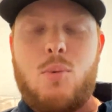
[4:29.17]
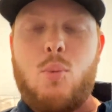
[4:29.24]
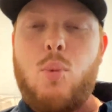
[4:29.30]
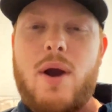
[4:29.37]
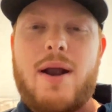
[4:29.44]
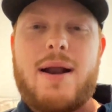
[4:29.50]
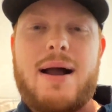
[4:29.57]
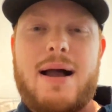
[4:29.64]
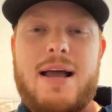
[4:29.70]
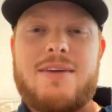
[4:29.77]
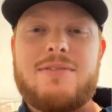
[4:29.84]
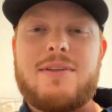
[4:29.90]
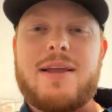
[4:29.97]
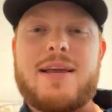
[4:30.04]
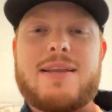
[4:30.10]
where I
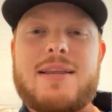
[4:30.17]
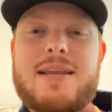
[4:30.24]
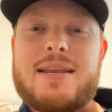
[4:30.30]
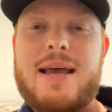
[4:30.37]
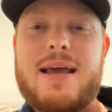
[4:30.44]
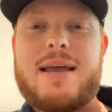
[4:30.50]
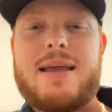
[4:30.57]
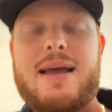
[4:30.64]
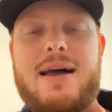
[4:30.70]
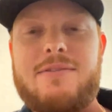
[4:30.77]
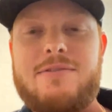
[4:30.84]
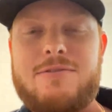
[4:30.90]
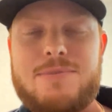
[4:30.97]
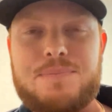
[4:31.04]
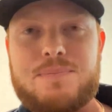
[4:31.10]
have led today. I've